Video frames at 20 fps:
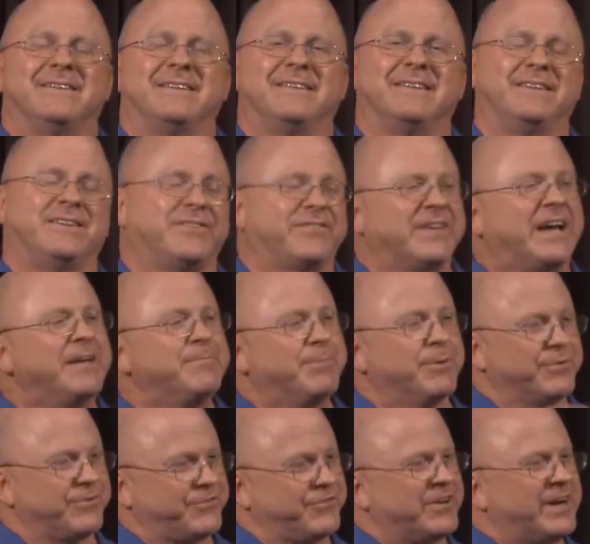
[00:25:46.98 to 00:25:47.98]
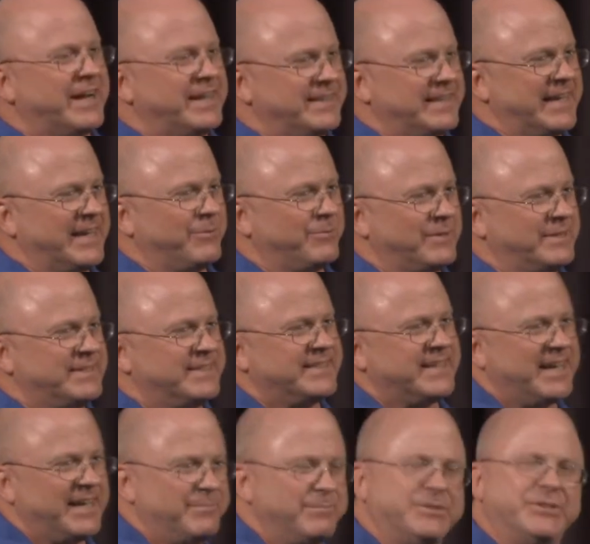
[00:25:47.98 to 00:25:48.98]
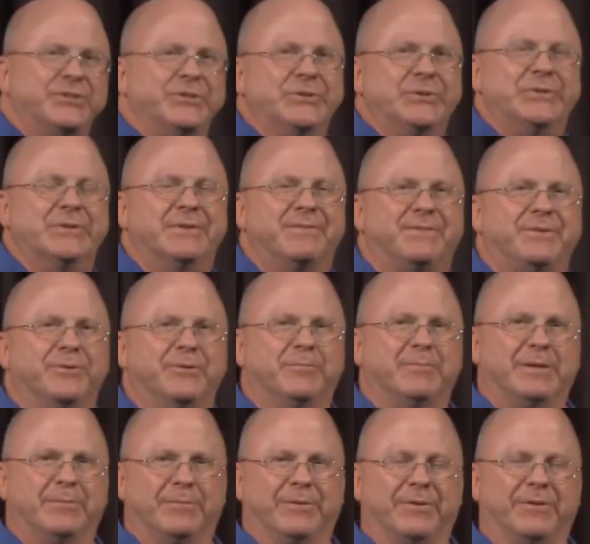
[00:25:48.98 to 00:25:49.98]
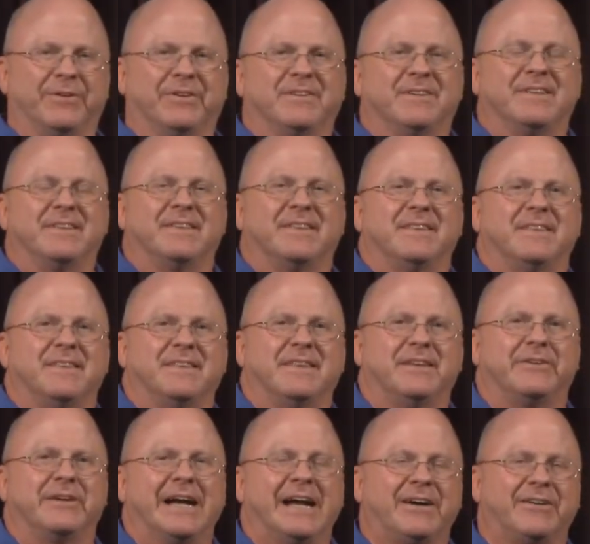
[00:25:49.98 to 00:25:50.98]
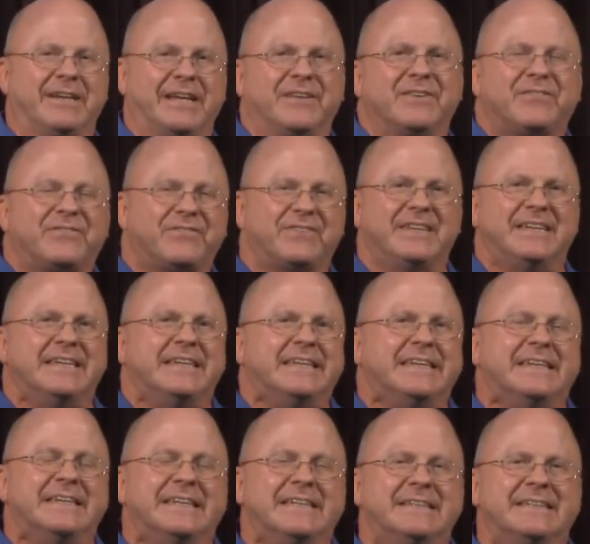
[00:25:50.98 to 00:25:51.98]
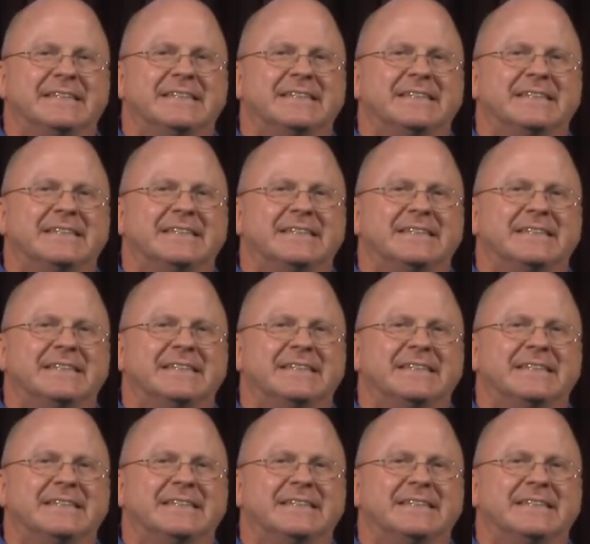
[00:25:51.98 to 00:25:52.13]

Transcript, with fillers: The disciples tried that one time too, if you remember. They're out at sea,